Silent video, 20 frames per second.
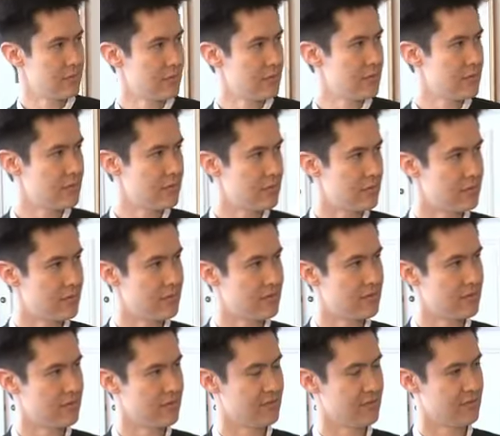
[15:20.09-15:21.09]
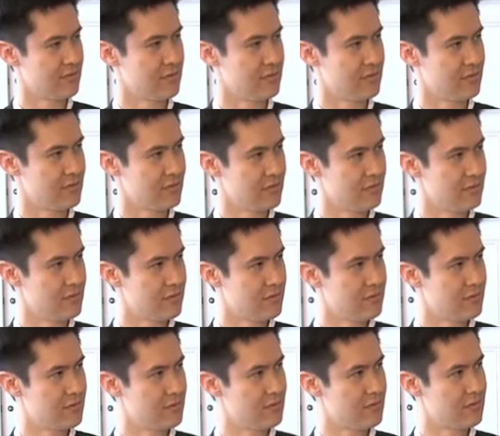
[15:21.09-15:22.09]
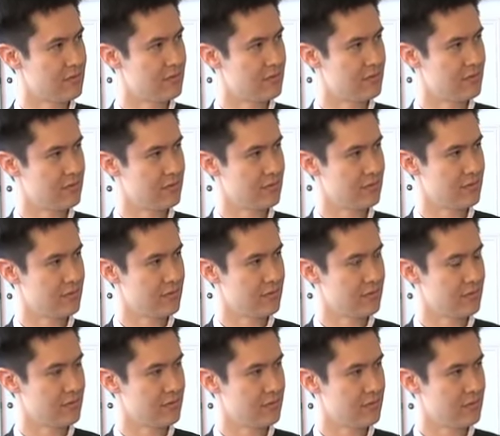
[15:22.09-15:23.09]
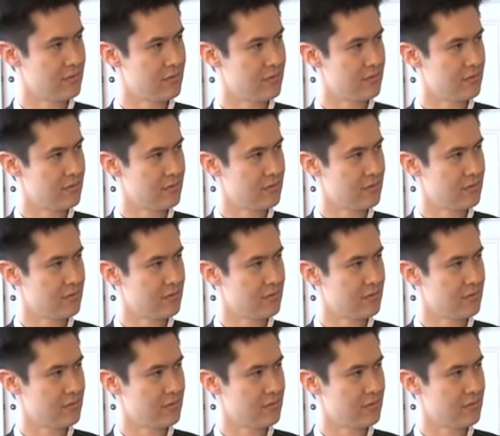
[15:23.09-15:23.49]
that he, as a refugee from Blake's, came to join us at our office.